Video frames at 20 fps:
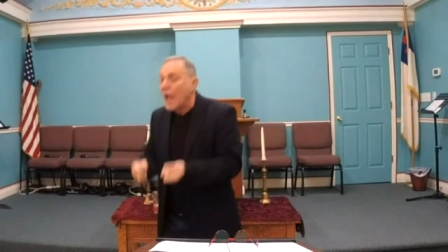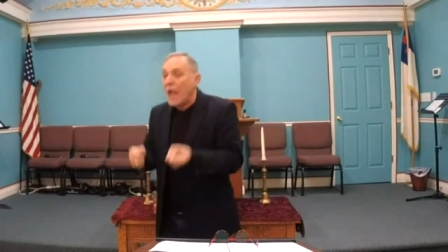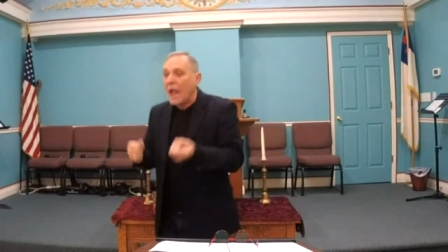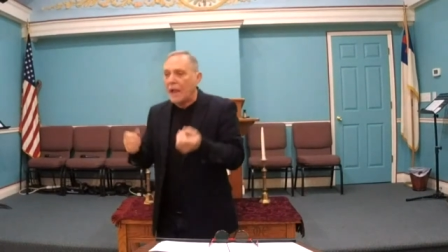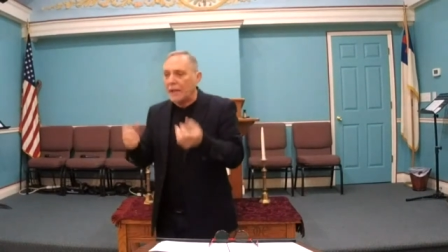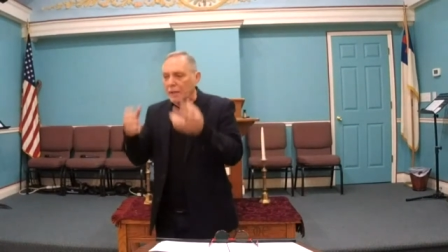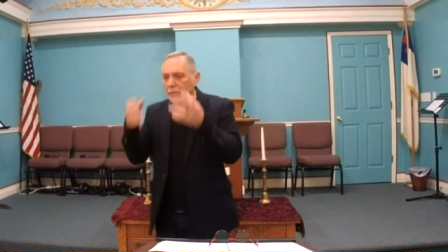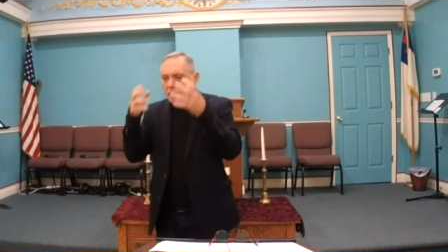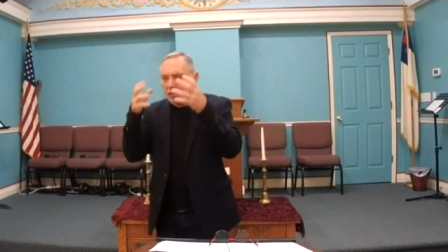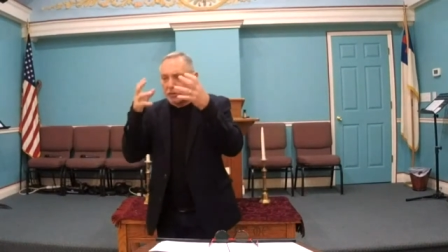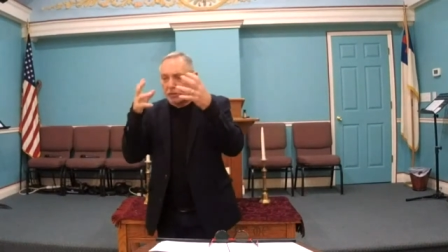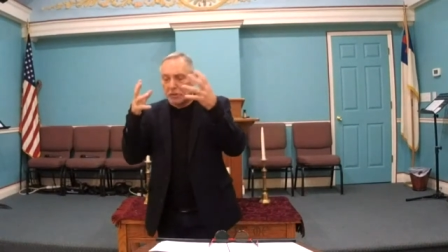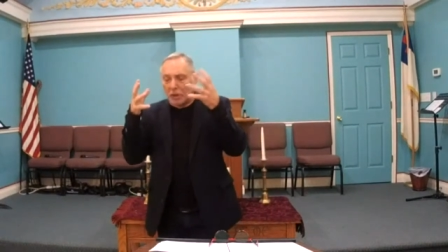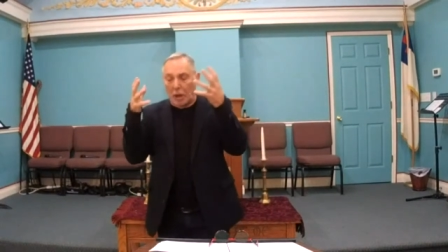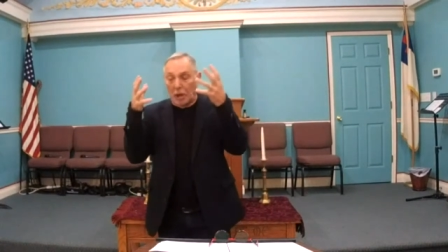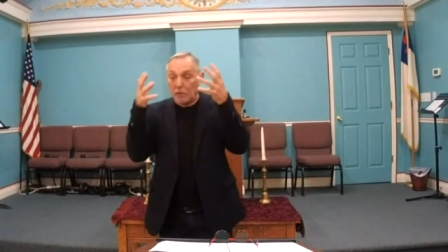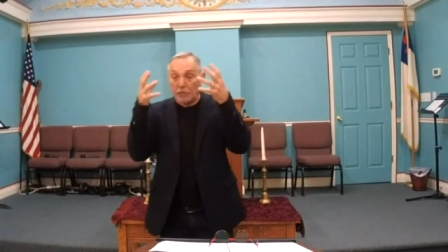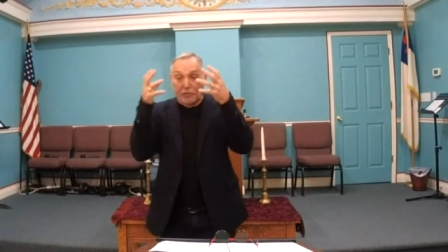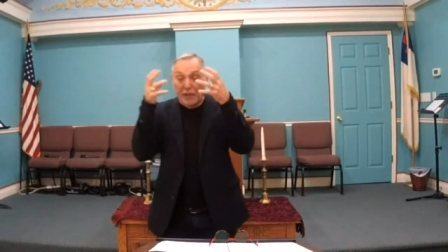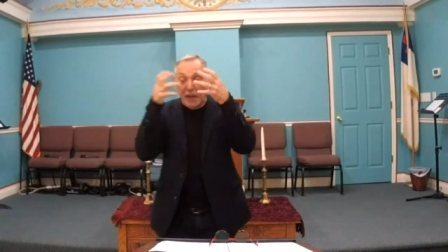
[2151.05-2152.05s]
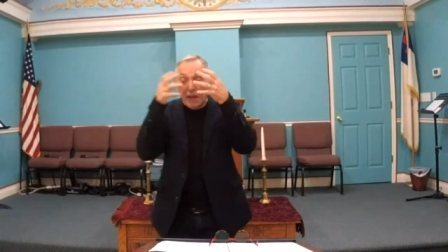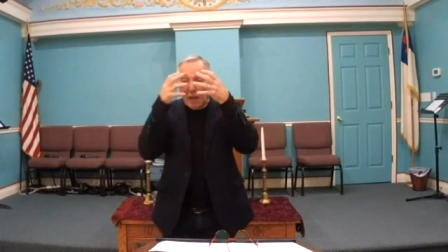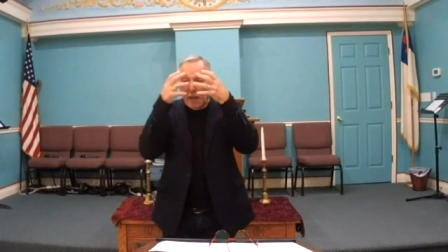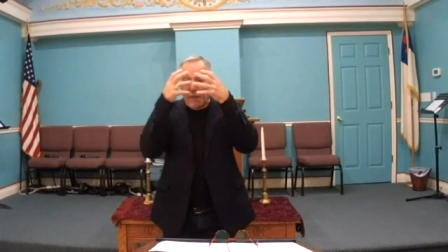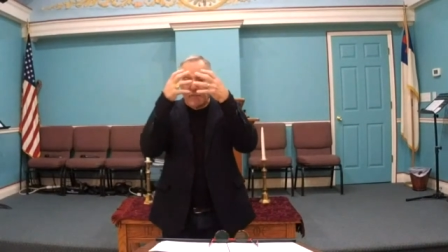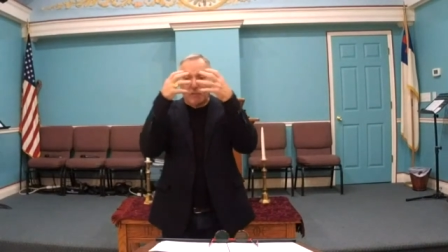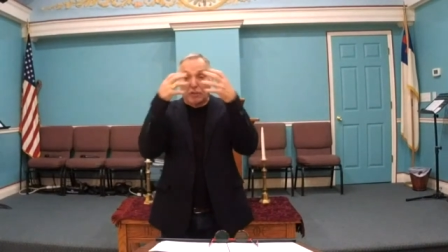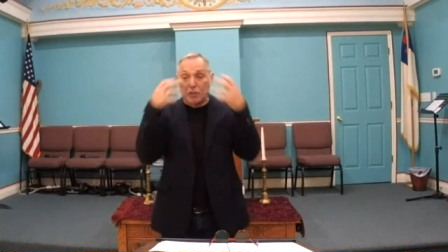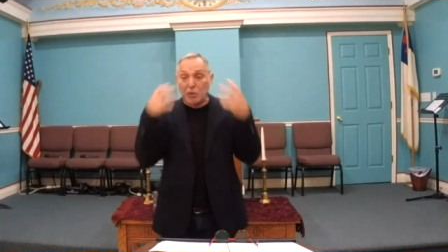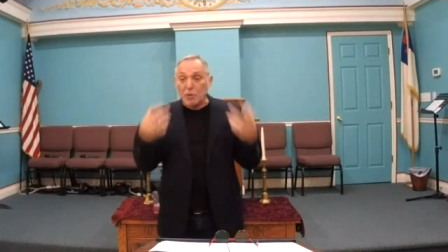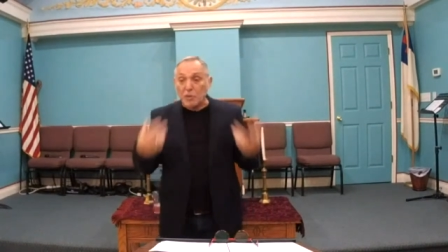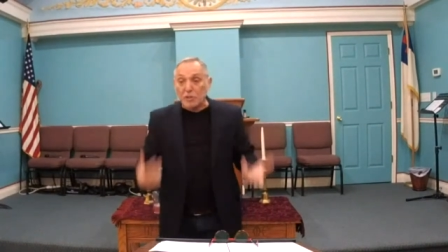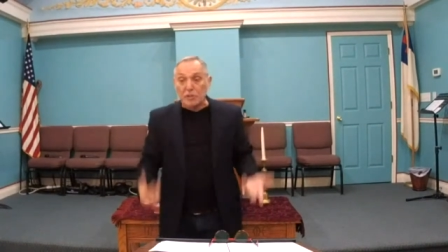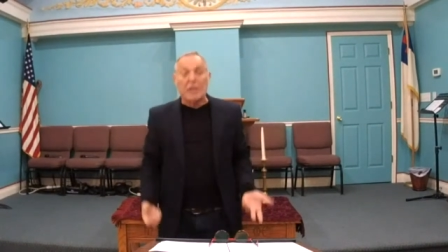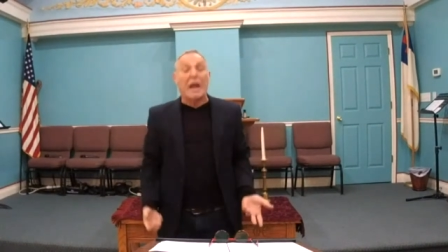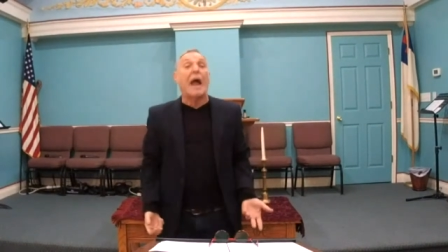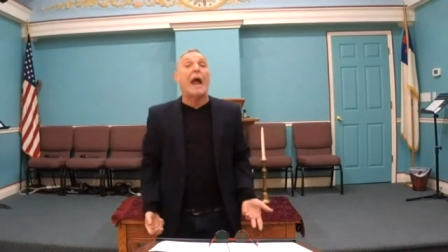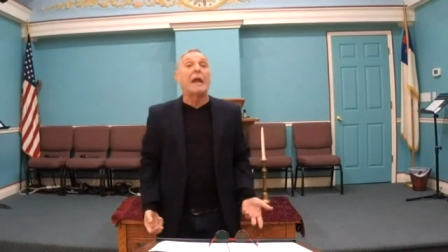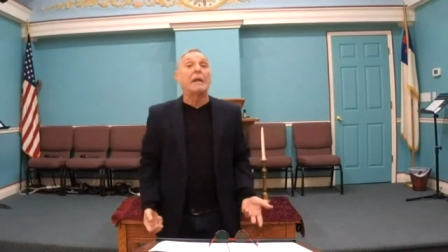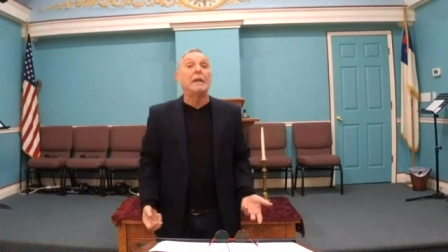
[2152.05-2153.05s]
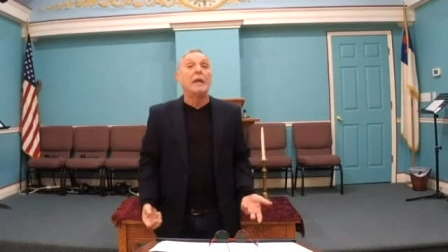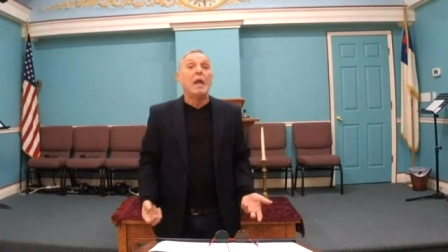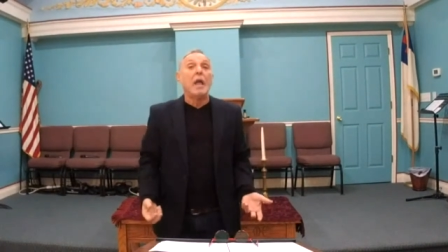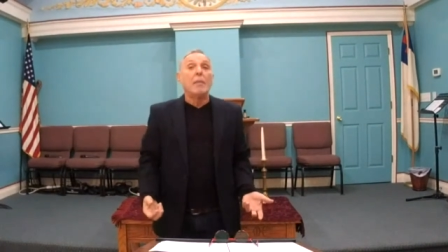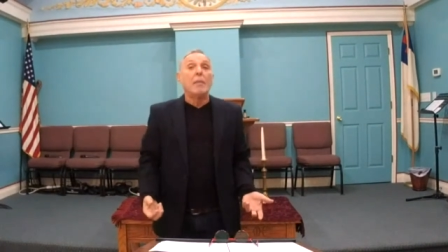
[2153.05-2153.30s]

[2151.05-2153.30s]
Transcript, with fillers: and he was uh, thinking of suicide,